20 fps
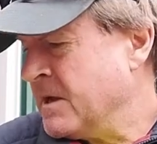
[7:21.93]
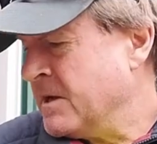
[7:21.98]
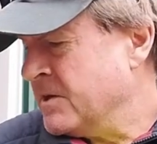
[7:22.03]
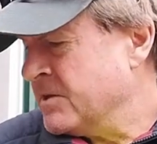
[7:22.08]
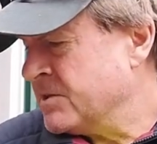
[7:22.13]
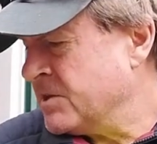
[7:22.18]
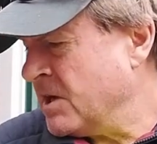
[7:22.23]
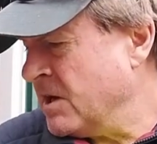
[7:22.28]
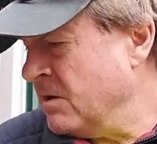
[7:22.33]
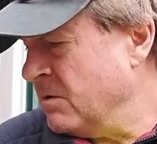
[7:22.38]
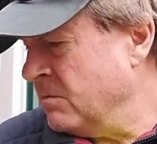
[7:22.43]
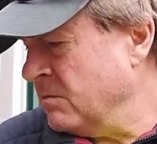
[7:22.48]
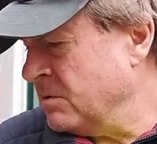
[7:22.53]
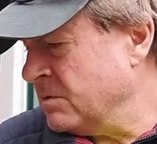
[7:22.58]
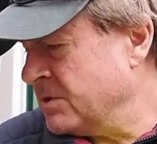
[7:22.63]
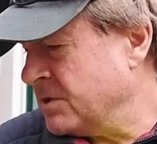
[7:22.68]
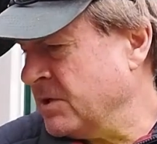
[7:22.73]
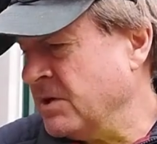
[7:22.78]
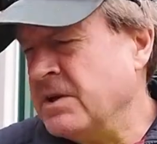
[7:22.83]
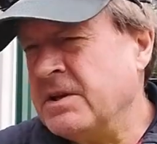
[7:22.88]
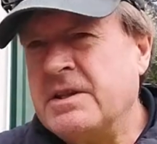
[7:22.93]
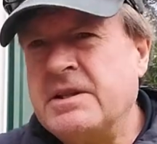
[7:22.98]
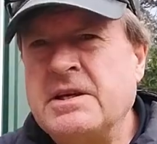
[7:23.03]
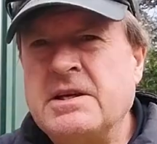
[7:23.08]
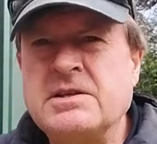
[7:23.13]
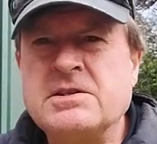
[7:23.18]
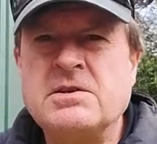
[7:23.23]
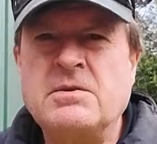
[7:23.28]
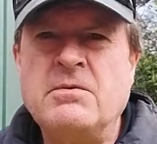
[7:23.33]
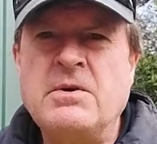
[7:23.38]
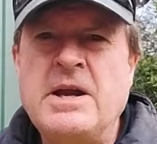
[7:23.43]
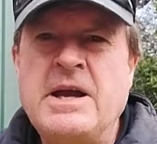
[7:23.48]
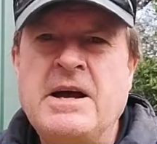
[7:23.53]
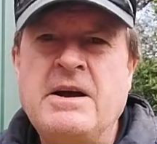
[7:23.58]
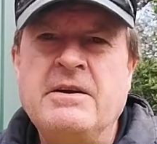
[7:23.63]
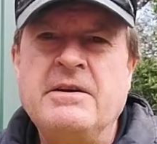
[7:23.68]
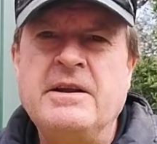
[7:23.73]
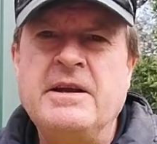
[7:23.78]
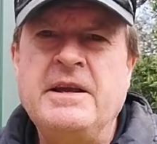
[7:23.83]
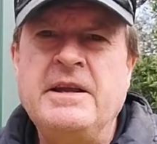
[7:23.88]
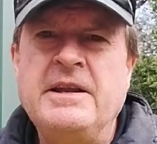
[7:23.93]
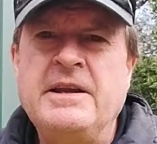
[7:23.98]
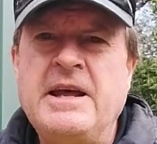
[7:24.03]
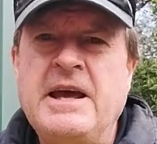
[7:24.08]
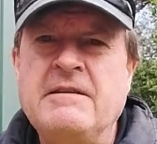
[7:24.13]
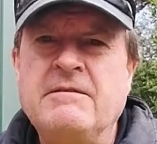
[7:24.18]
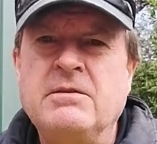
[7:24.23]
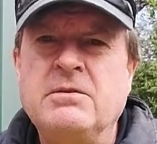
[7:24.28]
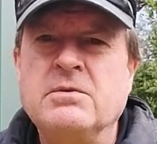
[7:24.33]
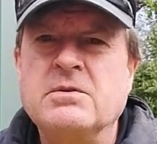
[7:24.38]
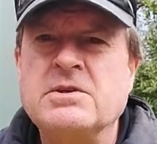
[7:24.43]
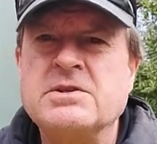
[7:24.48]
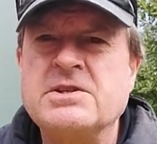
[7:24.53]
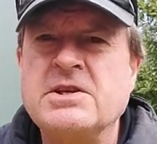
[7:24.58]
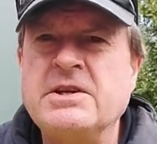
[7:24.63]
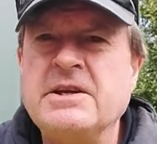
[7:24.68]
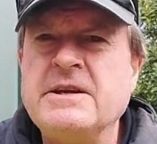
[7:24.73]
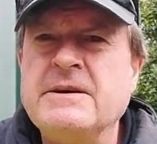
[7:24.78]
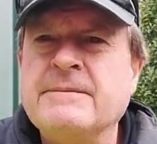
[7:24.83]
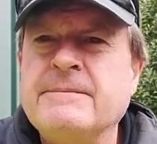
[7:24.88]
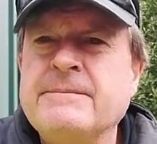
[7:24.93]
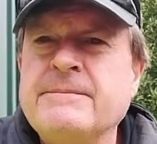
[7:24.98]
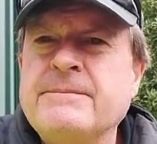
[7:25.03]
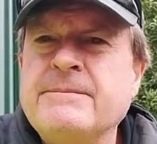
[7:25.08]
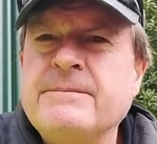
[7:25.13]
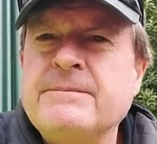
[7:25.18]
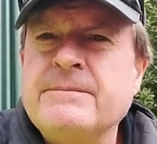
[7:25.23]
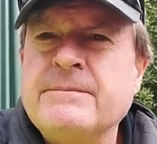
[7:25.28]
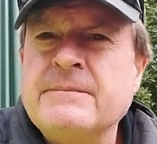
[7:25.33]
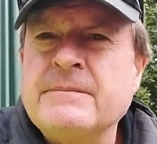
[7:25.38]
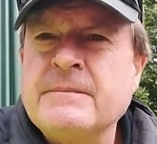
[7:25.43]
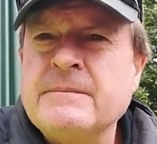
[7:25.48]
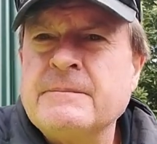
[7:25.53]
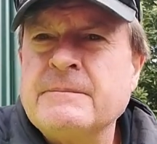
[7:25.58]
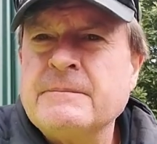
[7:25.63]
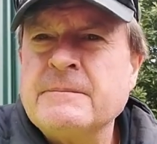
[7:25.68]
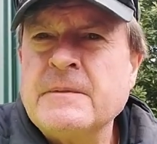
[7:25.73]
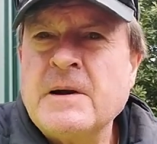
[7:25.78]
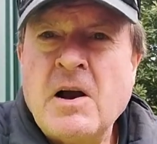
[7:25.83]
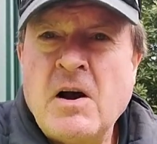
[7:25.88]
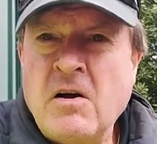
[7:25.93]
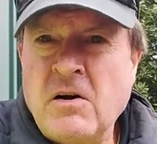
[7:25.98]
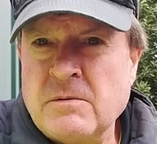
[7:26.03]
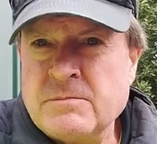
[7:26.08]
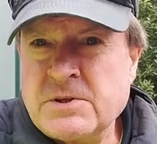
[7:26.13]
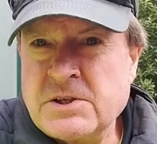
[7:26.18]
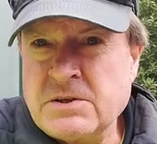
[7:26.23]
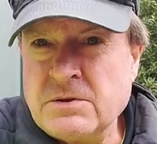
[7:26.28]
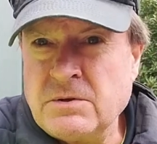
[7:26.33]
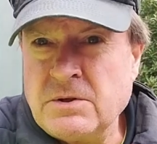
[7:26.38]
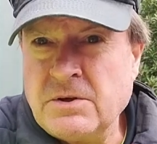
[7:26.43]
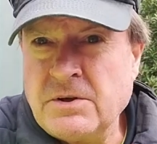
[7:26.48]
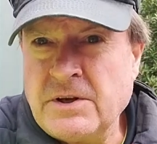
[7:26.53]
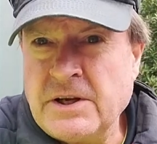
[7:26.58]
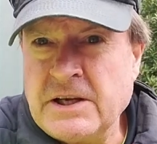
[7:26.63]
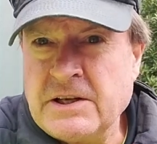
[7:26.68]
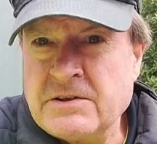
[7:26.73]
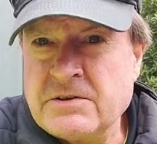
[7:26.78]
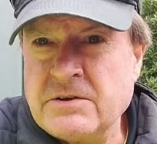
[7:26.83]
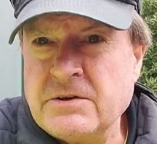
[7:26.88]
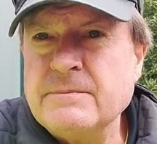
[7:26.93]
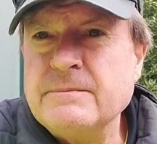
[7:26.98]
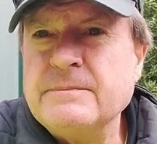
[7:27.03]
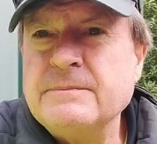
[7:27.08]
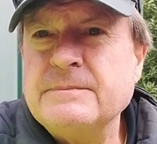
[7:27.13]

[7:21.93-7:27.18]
So we'll turn things around and have a look-see. I'm still learning too.